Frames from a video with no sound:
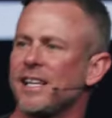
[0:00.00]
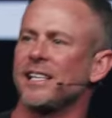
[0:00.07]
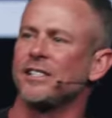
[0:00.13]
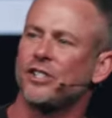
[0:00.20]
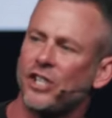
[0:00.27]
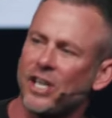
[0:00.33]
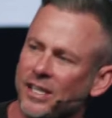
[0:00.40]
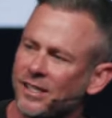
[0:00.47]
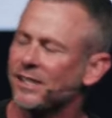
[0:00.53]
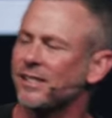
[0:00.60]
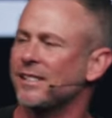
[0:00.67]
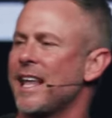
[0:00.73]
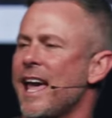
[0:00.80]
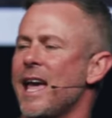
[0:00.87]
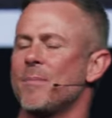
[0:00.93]
in
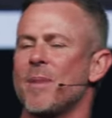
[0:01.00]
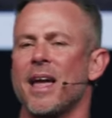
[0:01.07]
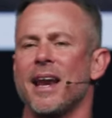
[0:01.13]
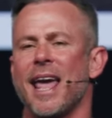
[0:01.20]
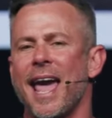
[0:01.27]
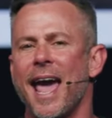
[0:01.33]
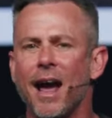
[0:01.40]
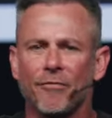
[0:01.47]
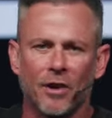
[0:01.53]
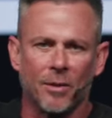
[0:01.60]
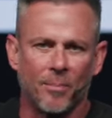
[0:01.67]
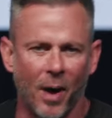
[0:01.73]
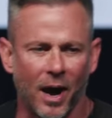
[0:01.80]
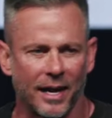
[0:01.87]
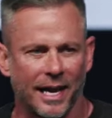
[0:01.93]
Jesus' name. And
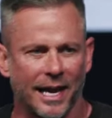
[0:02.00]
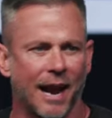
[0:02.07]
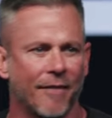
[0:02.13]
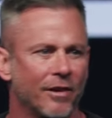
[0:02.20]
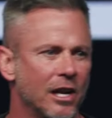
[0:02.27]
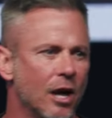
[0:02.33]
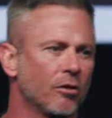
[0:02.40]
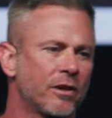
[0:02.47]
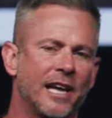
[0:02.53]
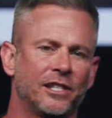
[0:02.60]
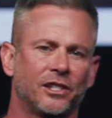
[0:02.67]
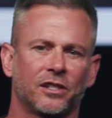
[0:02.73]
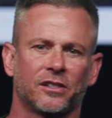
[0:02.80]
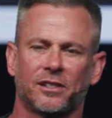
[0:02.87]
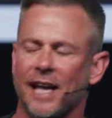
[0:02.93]
everybody at every
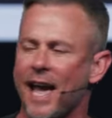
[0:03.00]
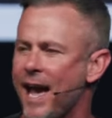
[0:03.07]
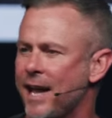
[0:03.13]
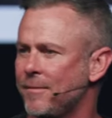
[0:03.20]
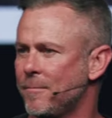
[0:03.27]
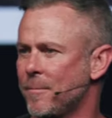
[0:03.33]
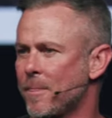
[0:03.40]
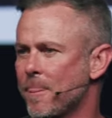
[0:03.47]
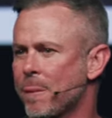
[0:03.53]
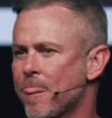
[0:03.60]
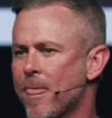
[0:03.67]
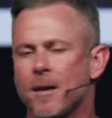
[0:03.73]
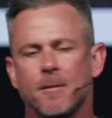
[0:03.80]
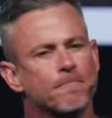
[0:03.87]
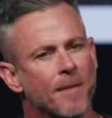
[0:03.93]
location said,
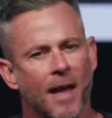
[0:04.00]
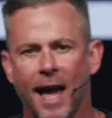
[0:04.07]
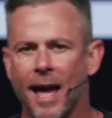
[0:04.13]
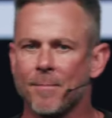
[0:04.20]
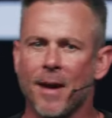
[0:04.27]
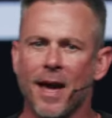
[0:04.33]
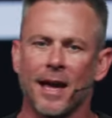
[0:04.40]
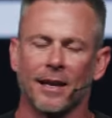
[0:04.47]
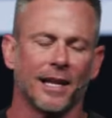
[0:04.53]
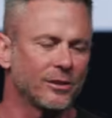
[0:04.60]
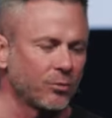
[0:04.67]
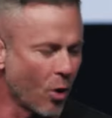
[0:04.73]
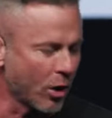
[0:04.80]
amen. Let's